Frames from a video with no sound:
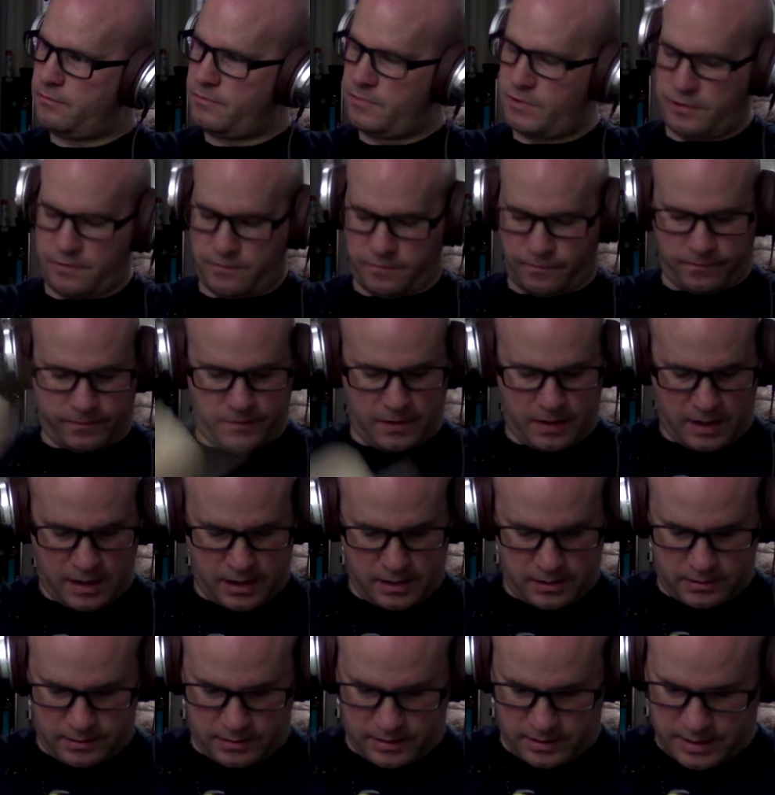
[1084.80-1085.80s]
you've got
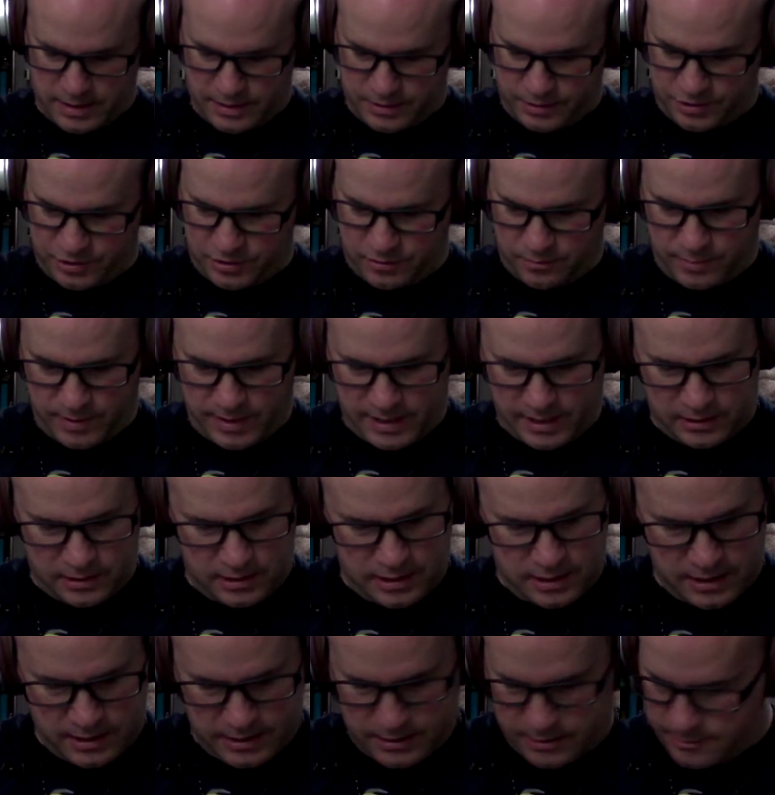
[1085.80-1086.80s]
the engine
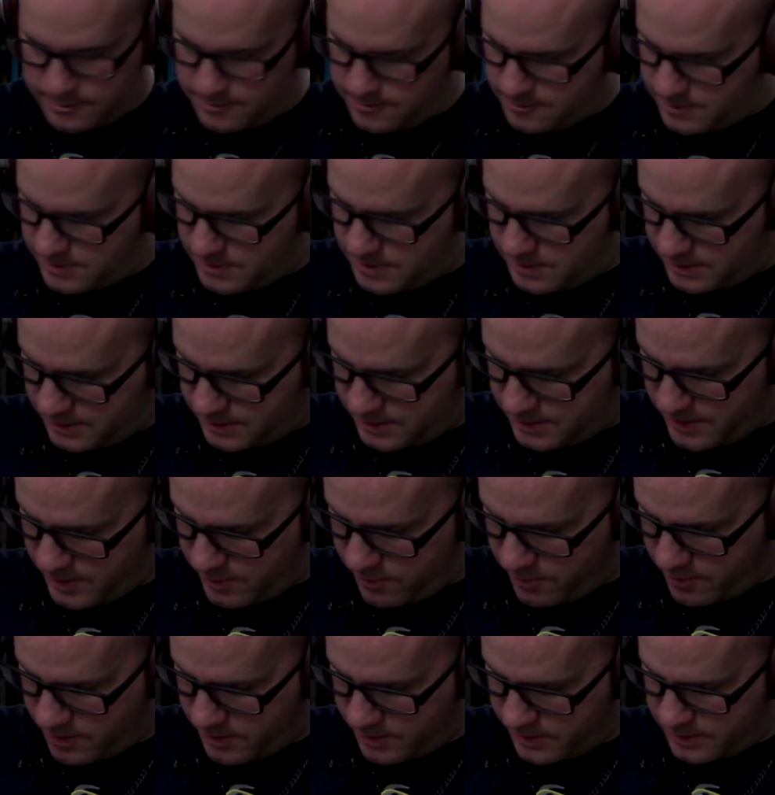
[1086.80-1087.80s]
pylons,
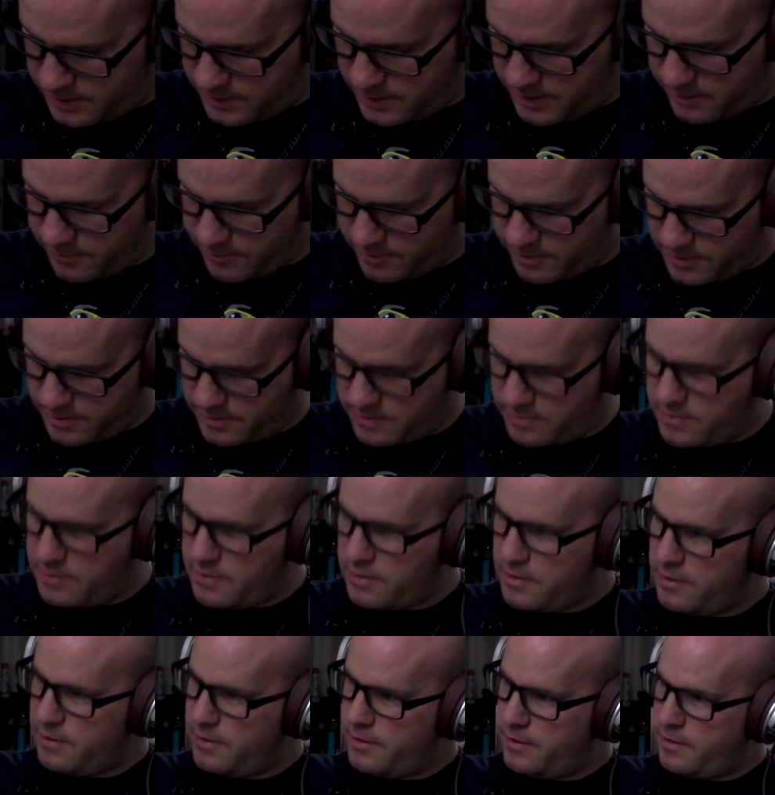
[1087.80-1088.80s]
etc., etc.
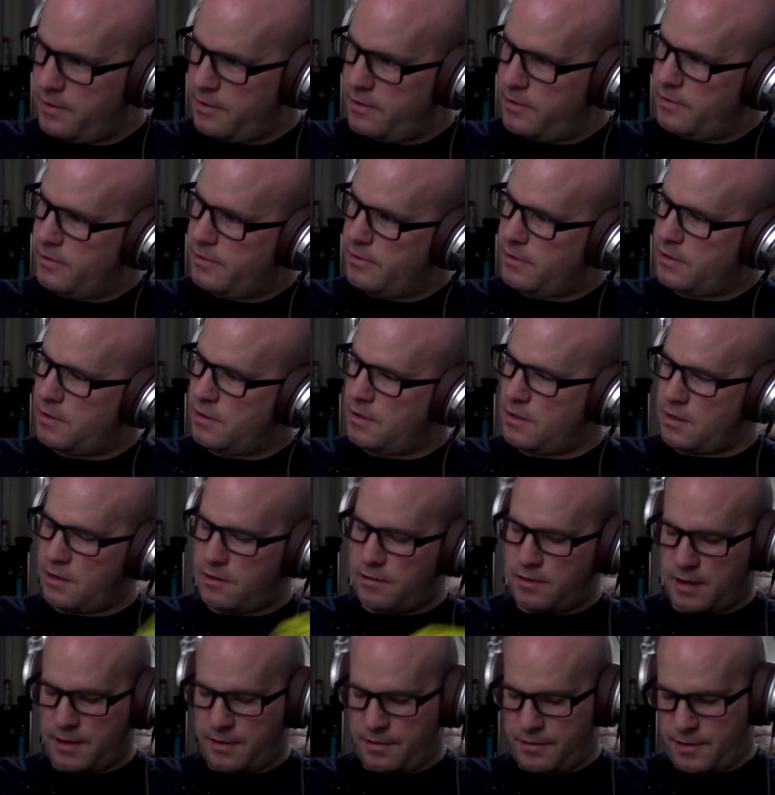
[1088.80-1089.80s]
Oh, I
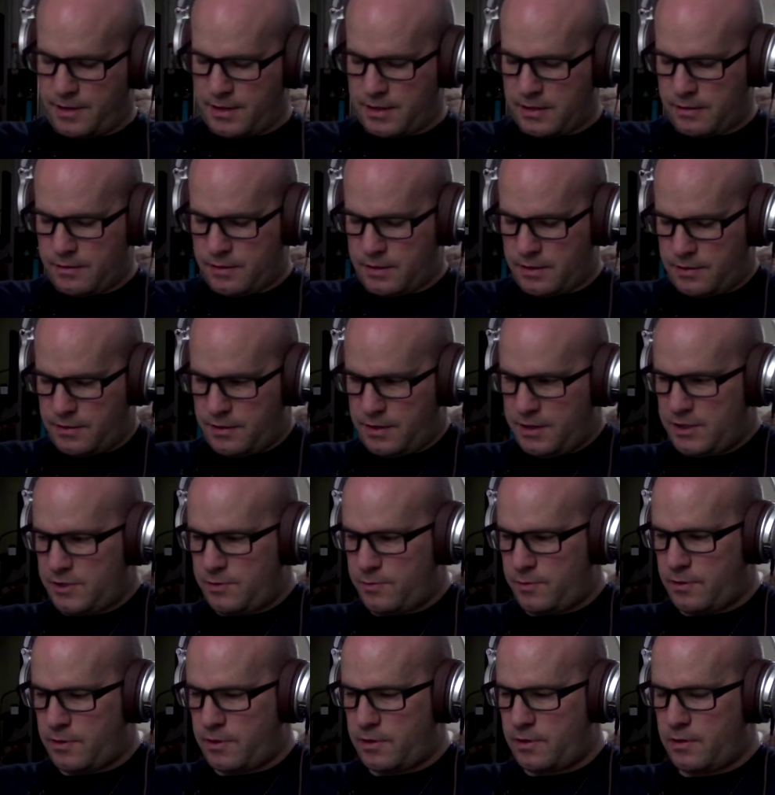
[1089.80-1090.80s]
thought that these
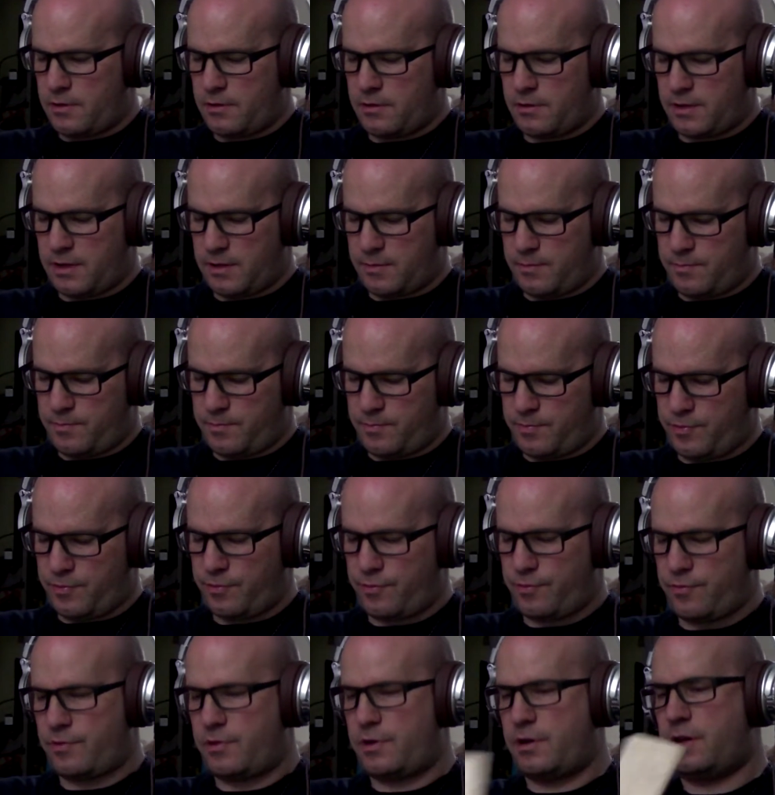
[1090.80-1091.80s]
were like
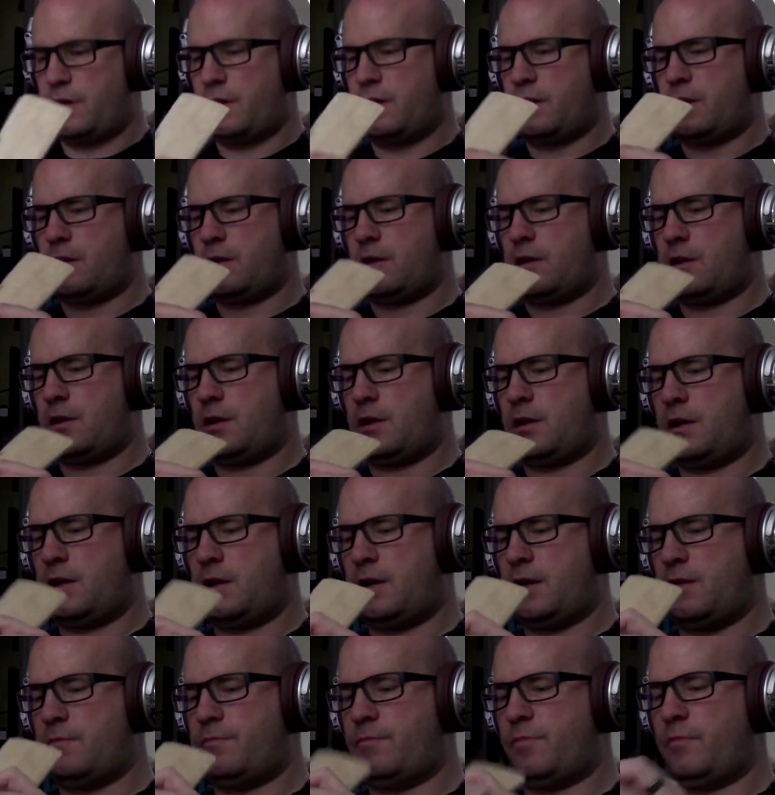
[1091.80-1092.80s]

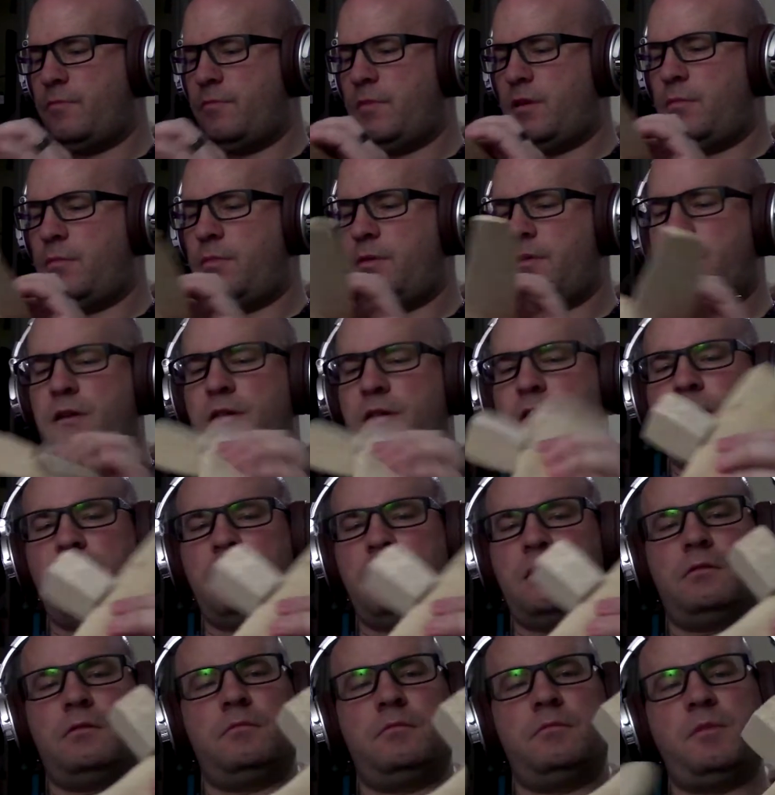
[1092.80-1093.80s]
pre-cut, but maybe they aren't.
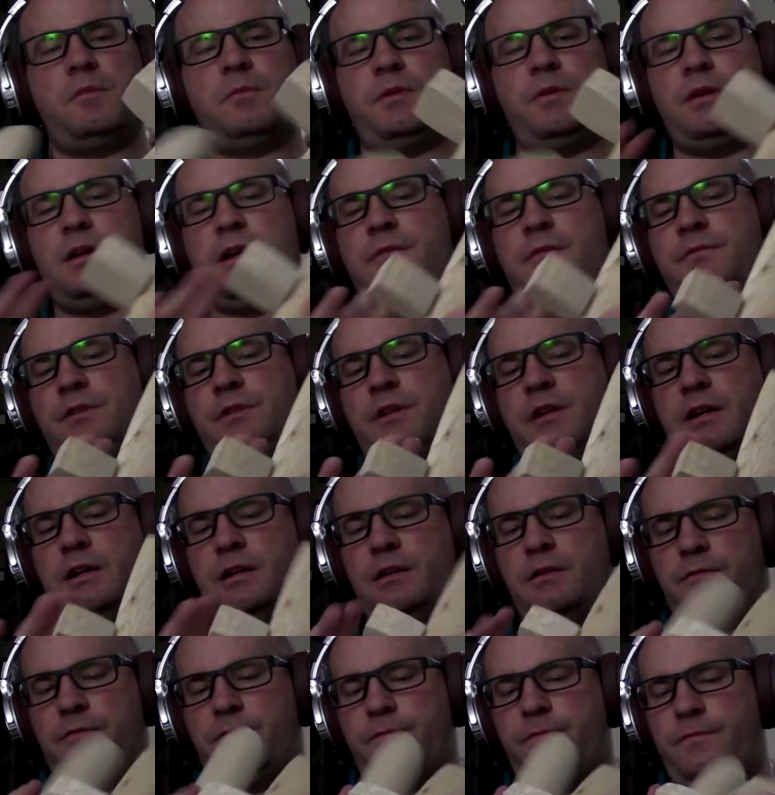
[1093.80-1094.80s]
Maybe you have to kind of
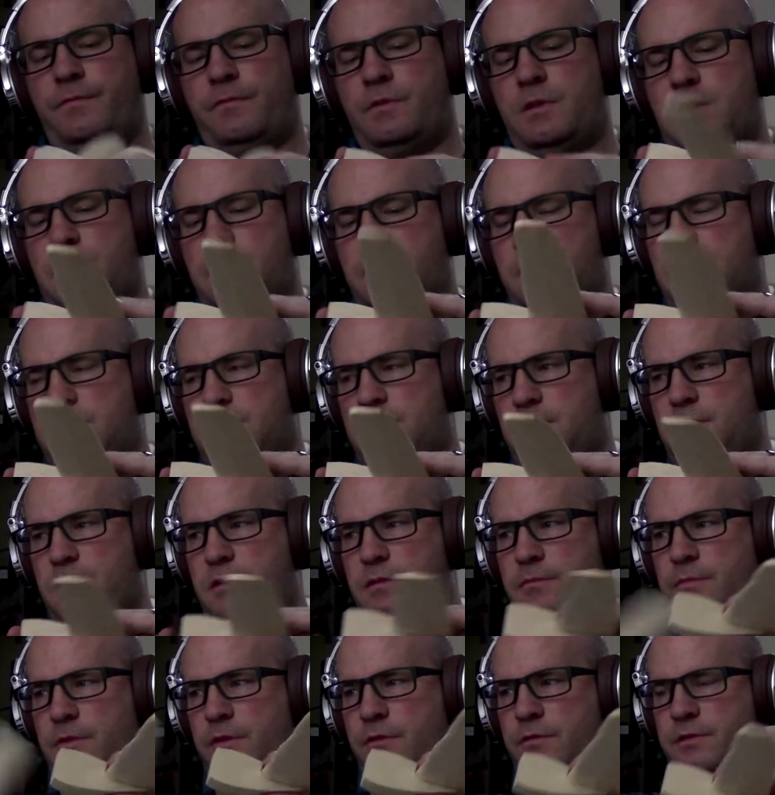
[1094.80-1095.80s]
slim
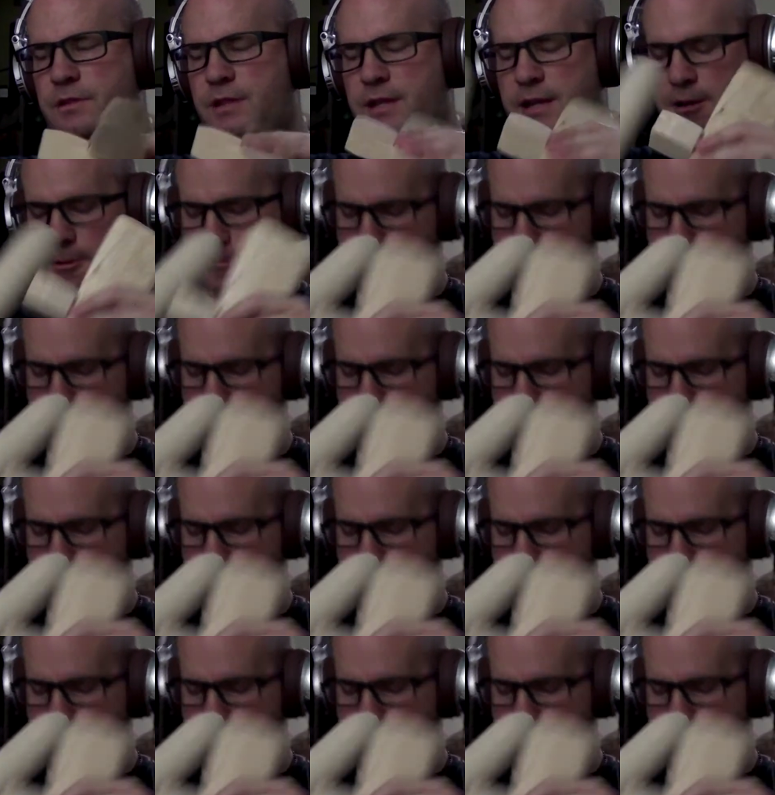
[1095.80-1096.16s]
those down.